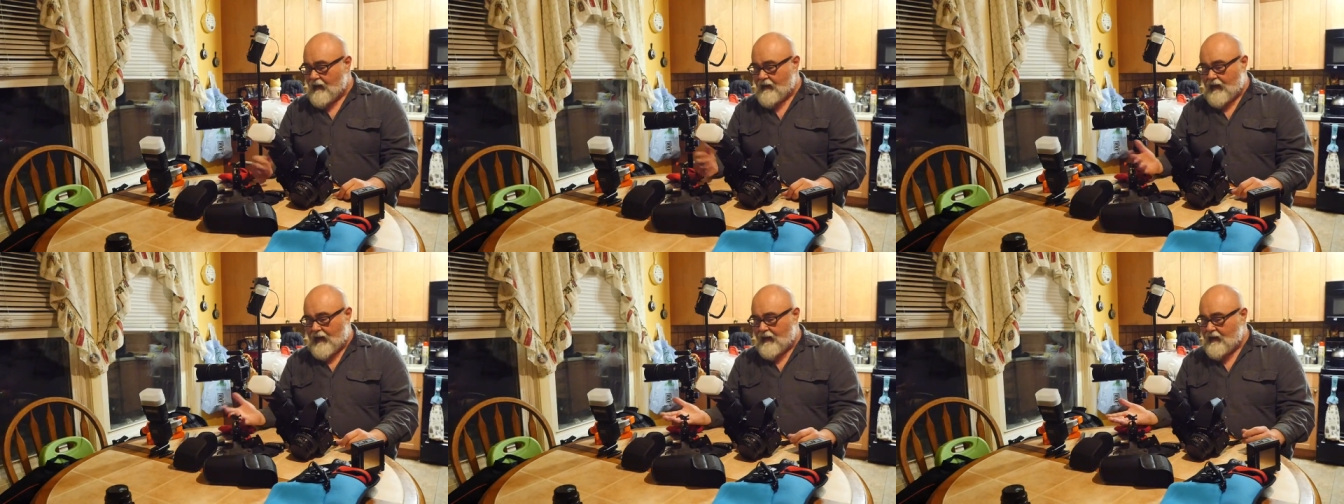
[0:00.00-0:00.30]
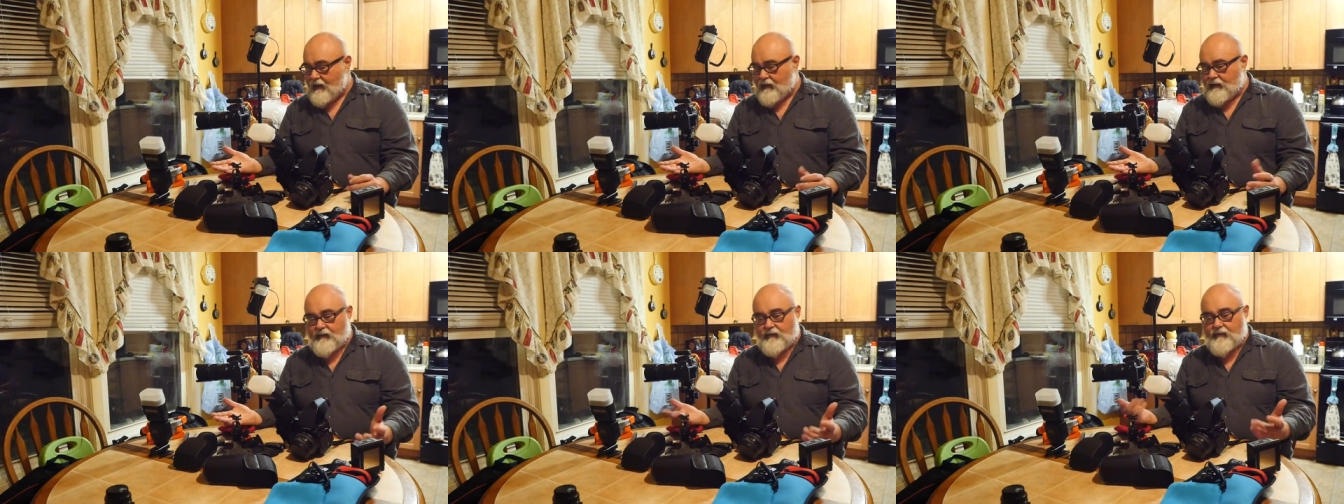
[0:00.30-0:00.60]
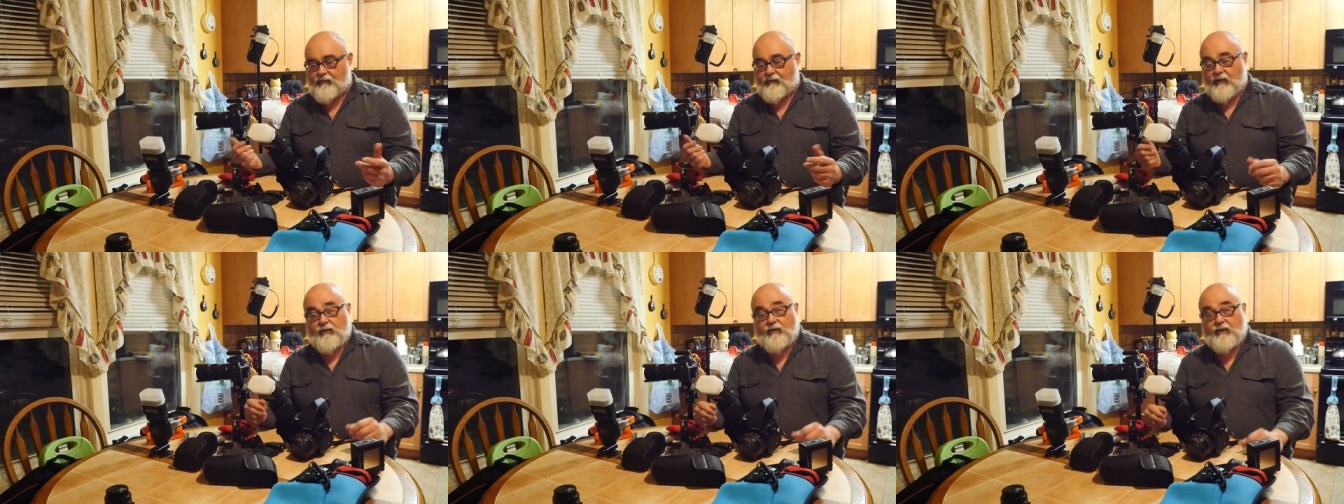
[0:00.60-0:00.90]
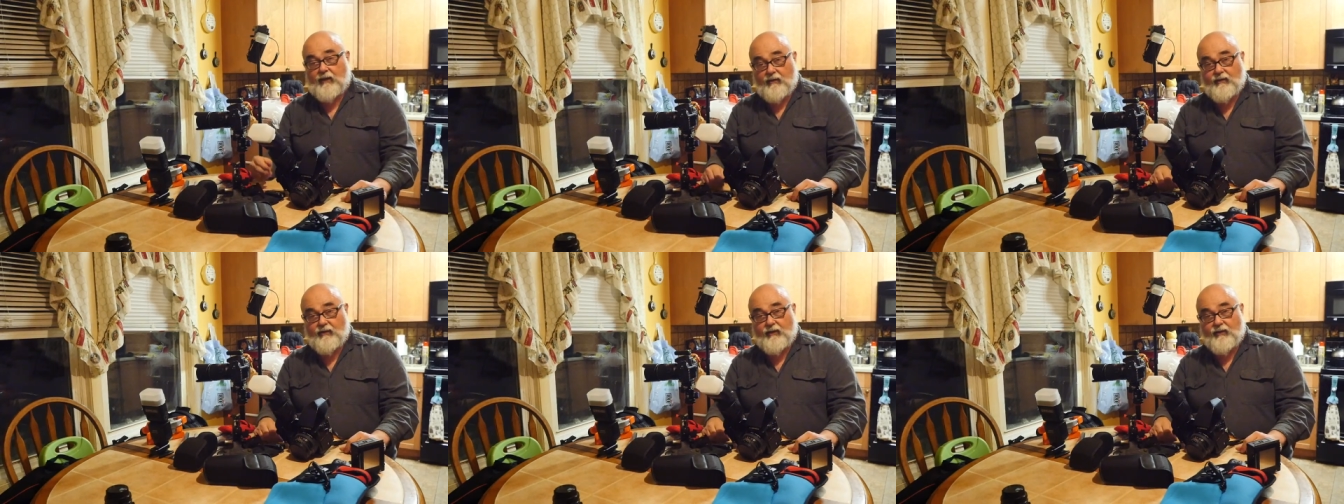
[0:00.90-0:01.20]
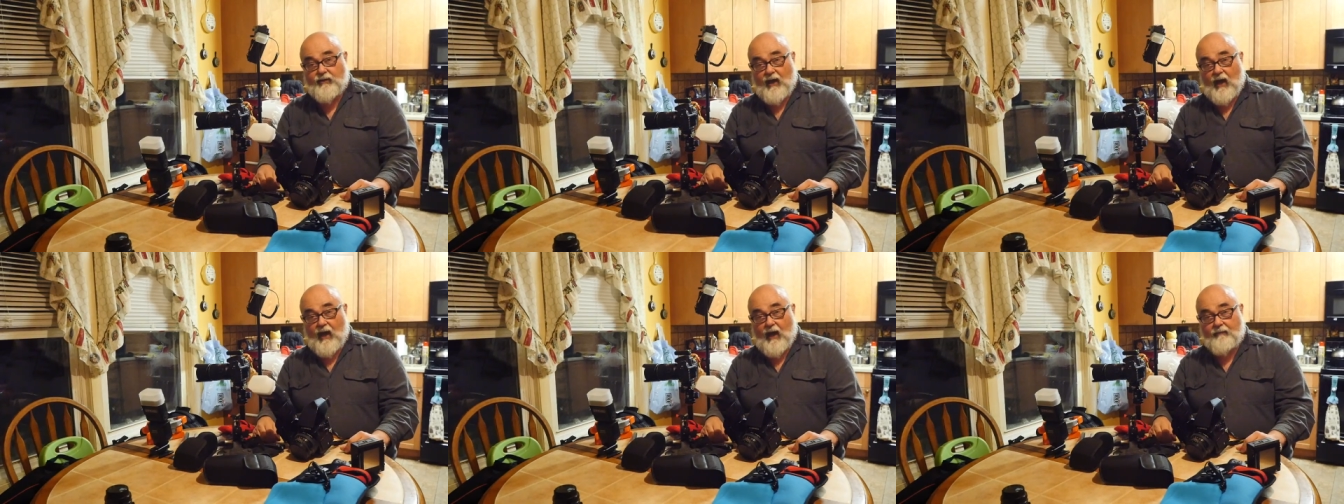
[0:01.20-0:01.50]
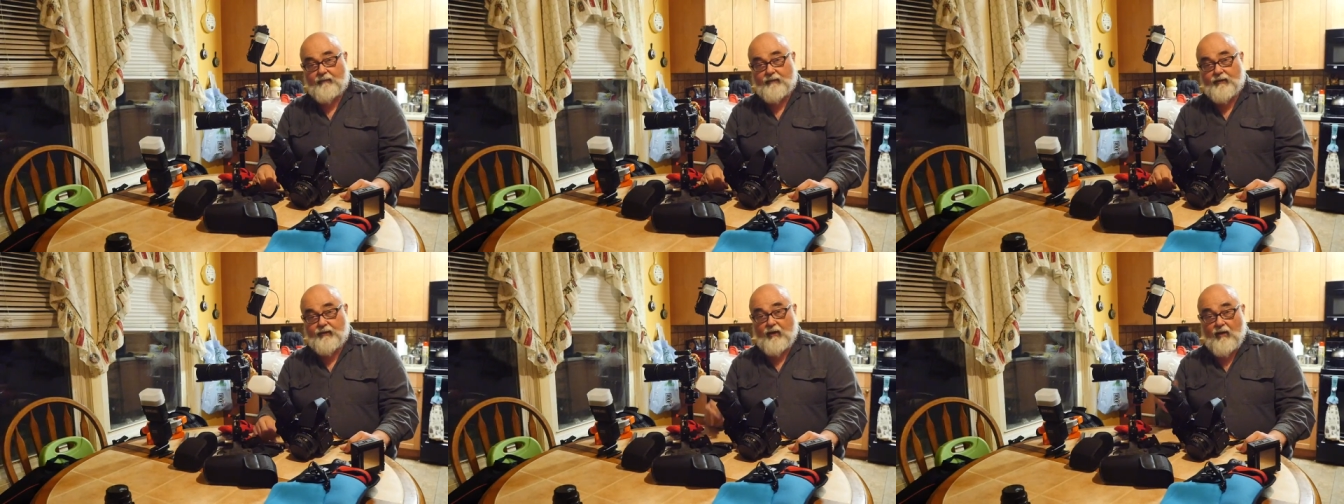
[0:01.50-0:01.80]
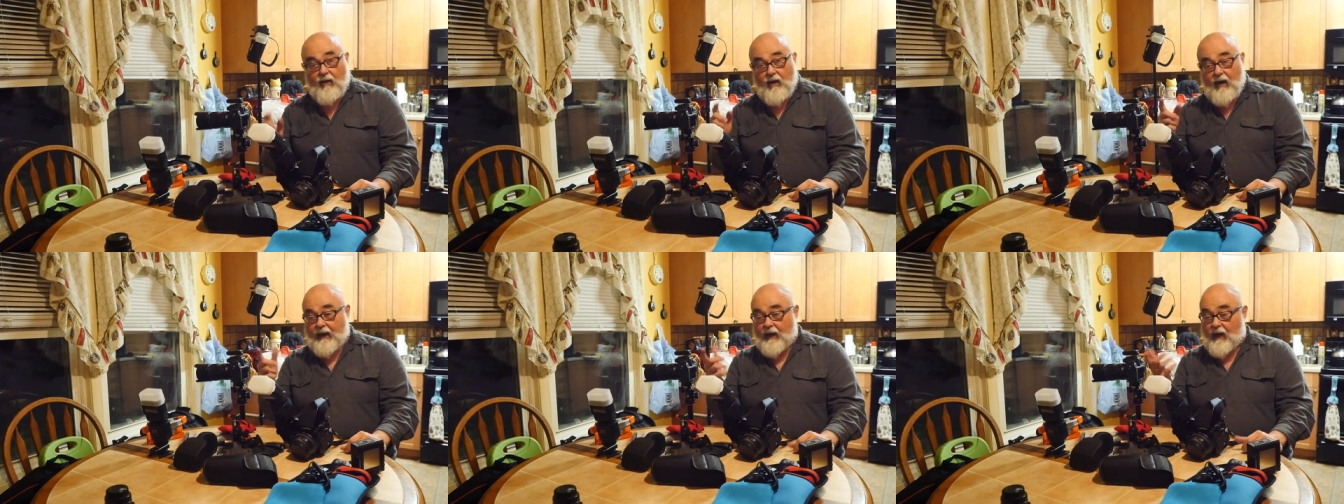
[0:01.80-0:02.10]
and it just does the job. So
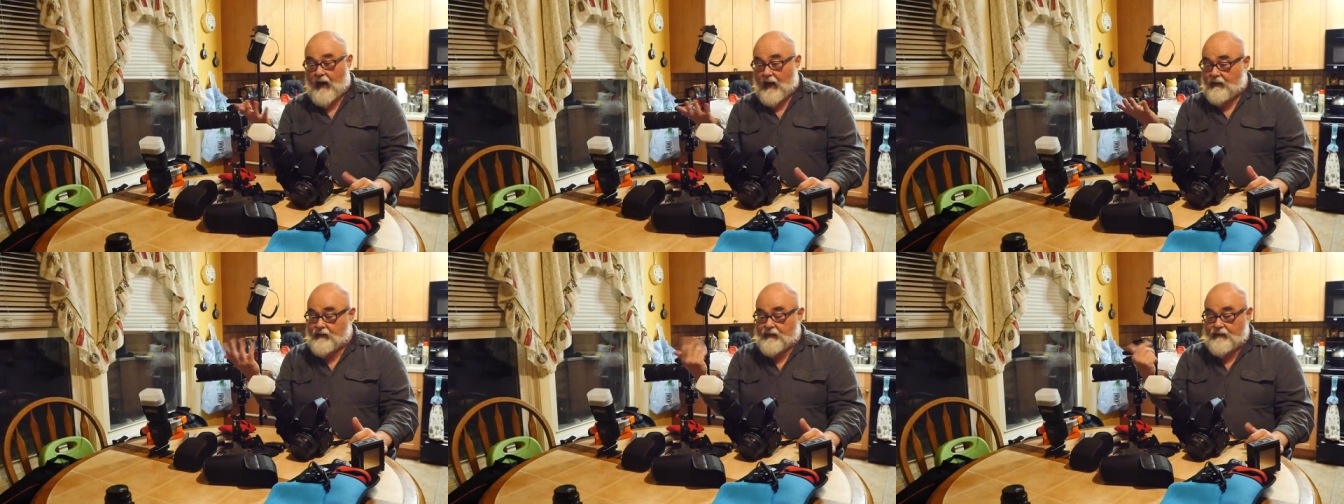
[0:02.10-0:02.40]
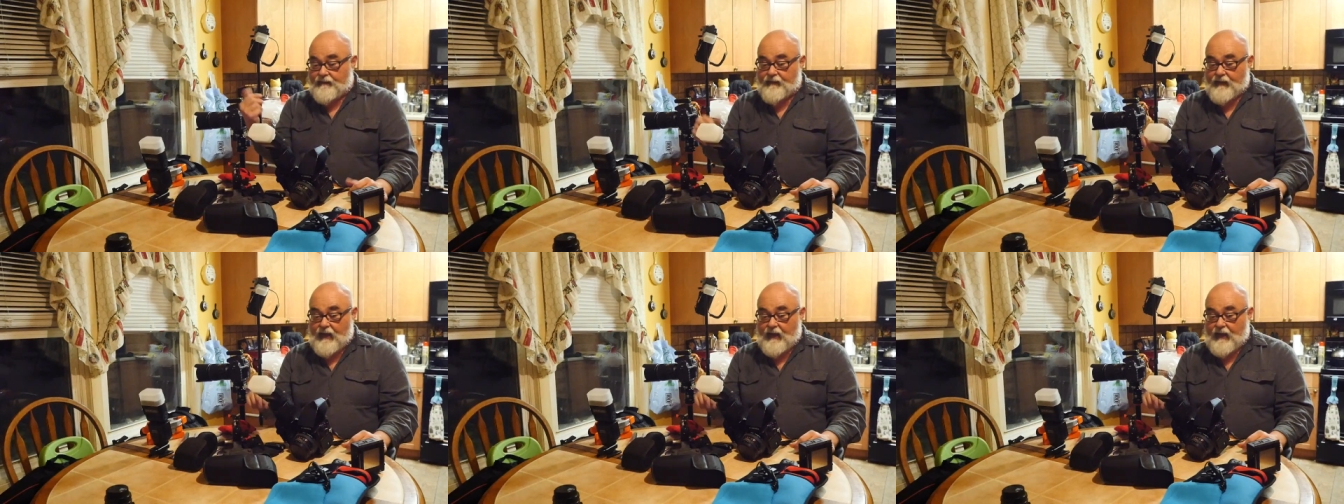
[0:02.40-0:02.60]
all right guys,